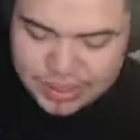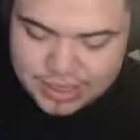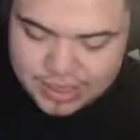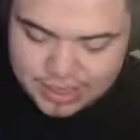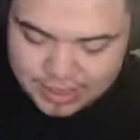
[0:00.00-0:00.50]

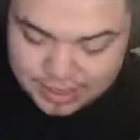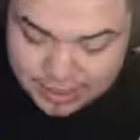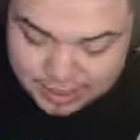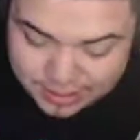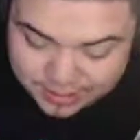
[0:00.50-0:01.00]

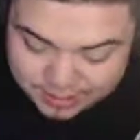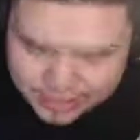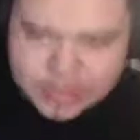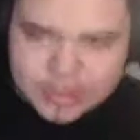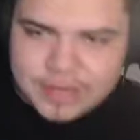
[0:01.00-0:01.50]
Um, make sure
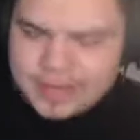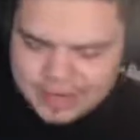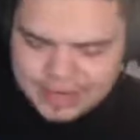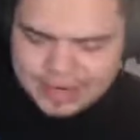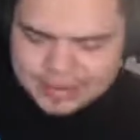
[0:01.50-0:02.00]
to leave a like,
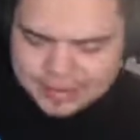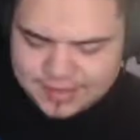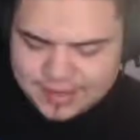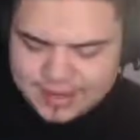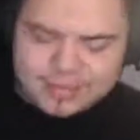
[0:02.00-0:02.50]
guys. Come on
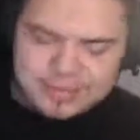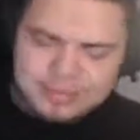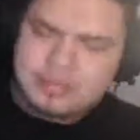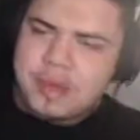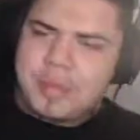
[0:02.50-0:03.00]
now.
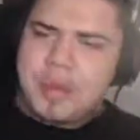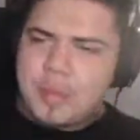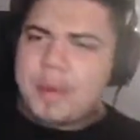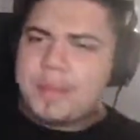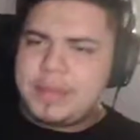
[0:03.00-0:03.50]
Come on, we're
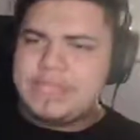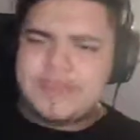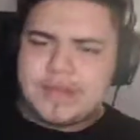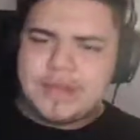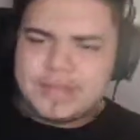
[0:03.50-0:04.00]
pumping these
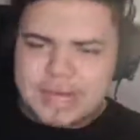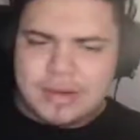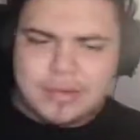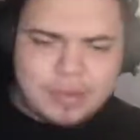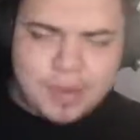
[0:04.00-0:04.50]
videos out.
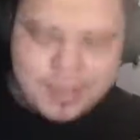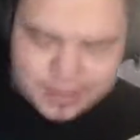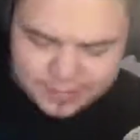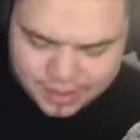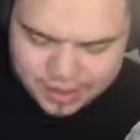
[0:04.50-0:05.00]
We're pumping them
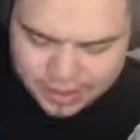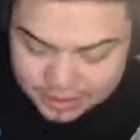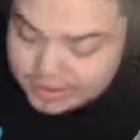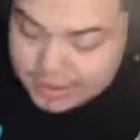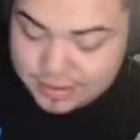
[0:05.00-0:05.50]
out. Let's see
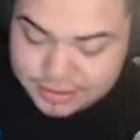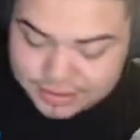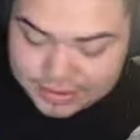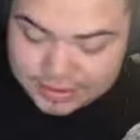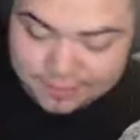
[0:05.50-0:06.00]
how it does in
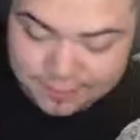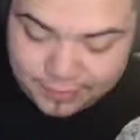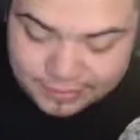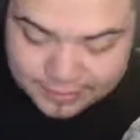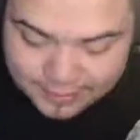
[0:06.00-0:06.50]
the first
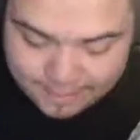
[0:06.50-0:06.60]
slot.